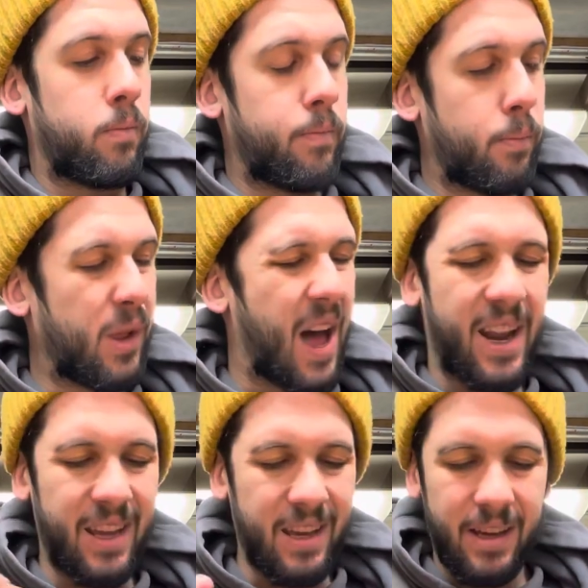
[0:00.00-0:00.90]

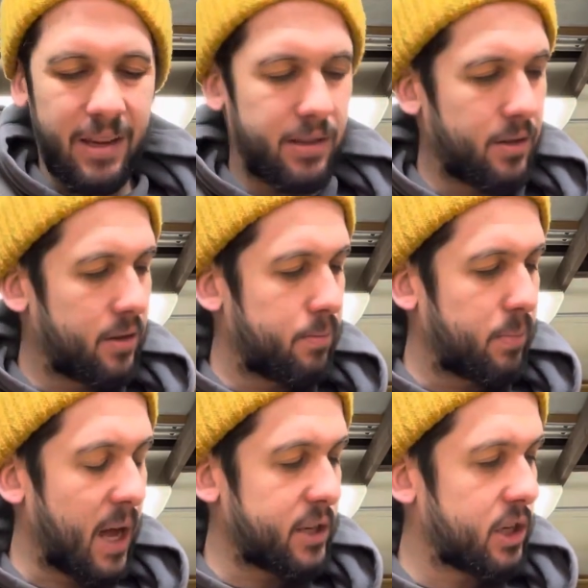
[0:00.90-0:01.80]
blotting, I guess,
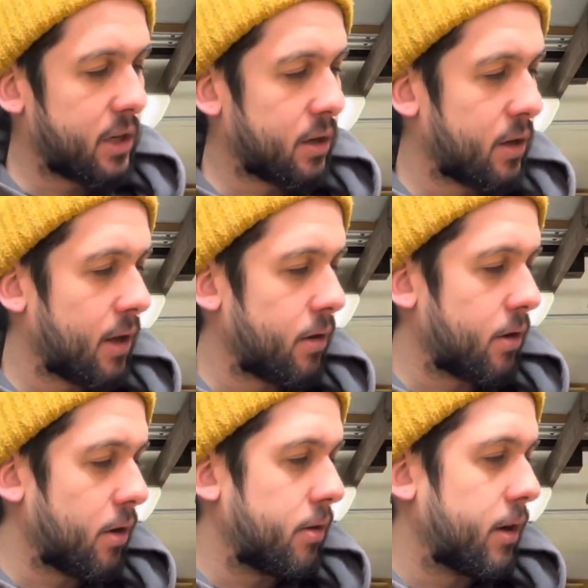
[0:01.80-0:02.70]
blotching, I don't
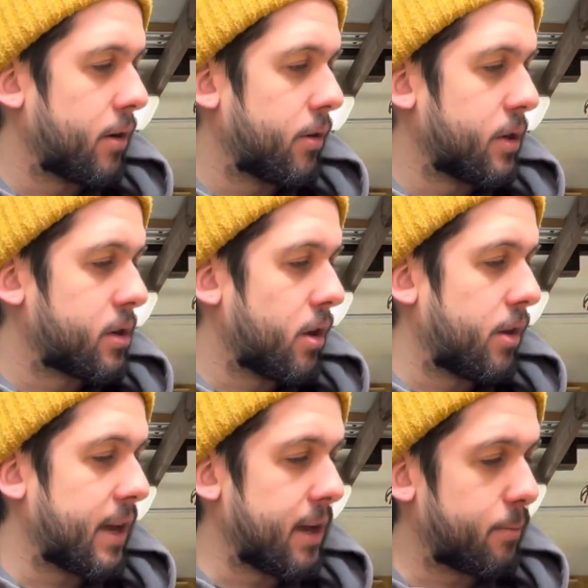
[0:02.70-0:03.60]
know what you call
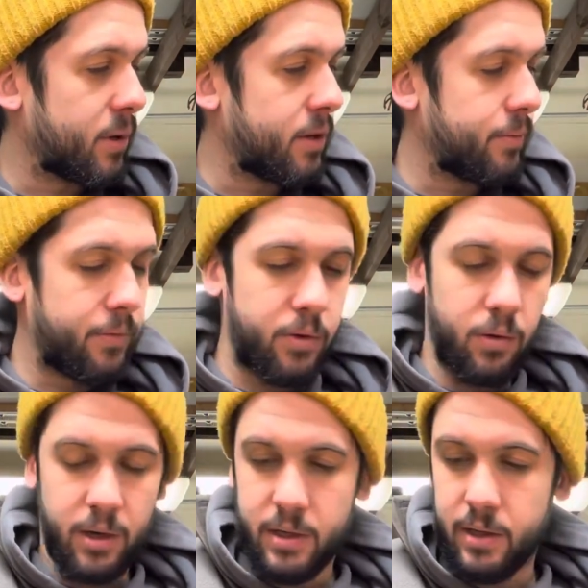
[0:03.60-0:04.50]
that, but
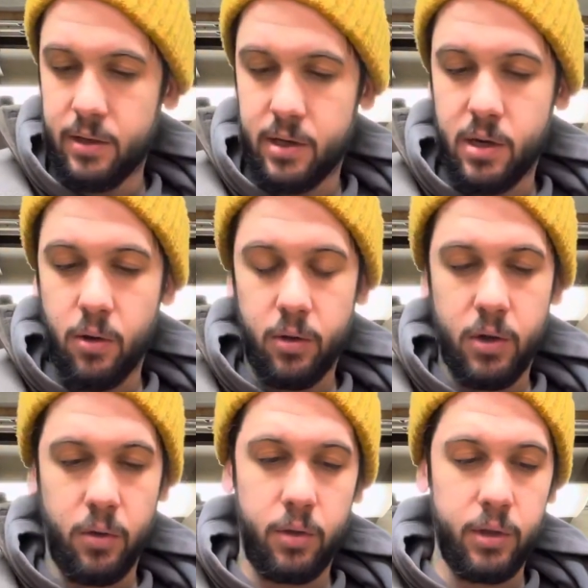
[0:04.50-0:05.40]
where it doesn't
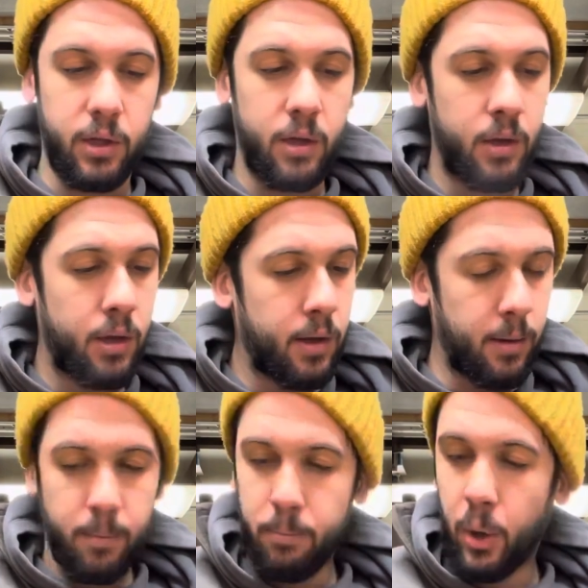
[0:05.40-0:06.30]
totally
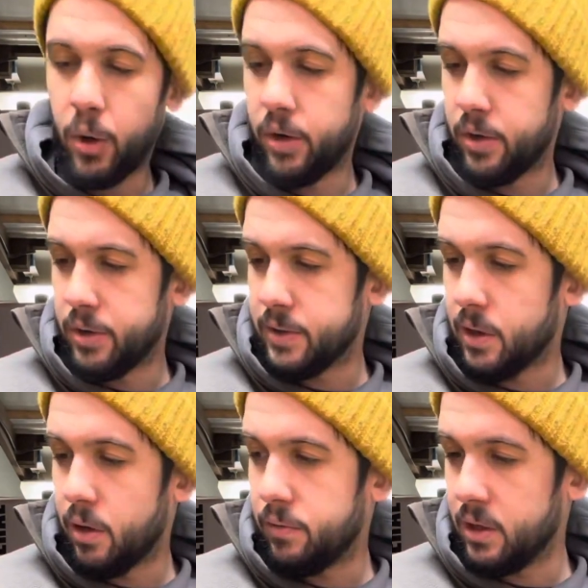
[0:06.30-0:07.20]
burn or
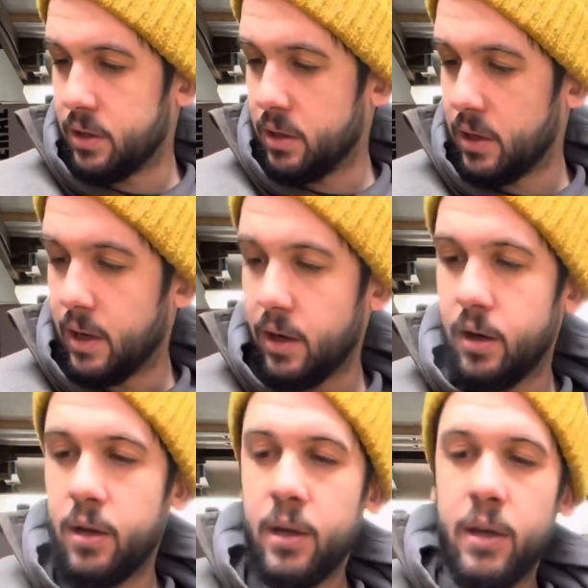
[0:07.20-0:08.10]
dissolve into there.
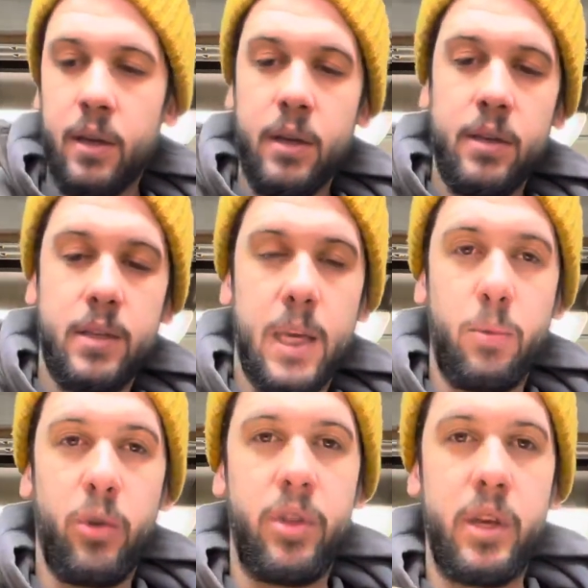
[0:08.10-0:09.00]
Same
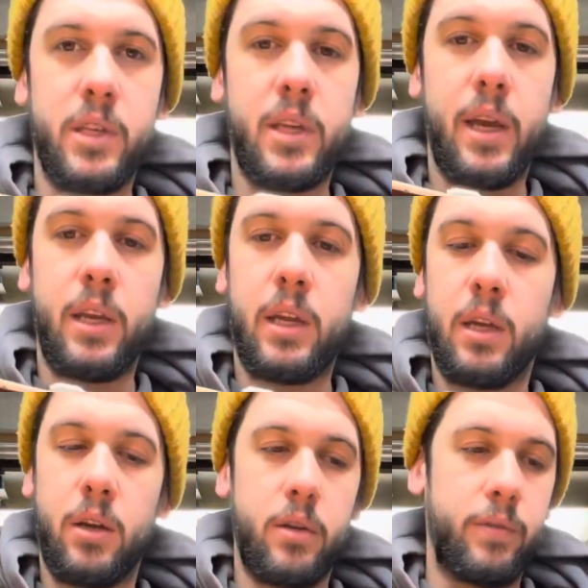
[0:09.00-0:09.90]
with this side
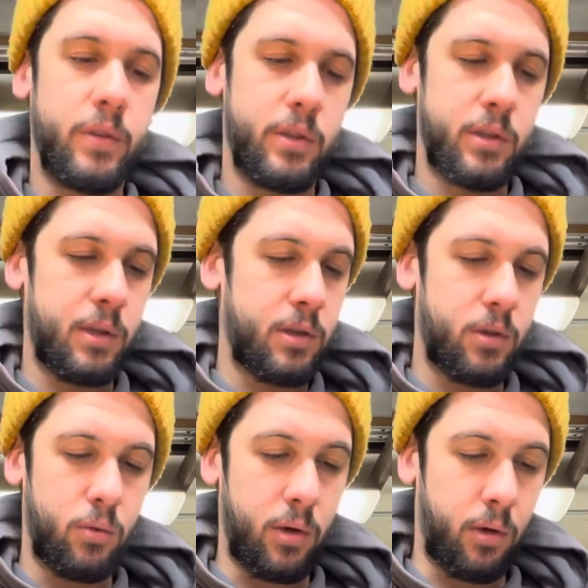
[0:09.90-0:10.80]
here. I don't know if you can see that
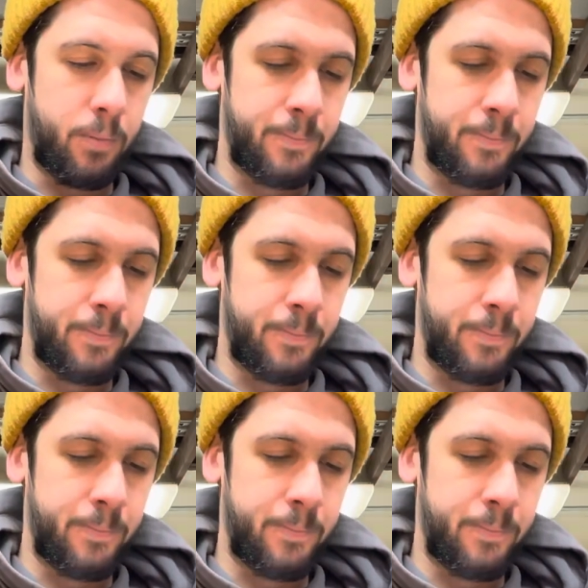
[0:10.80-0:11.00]
too well,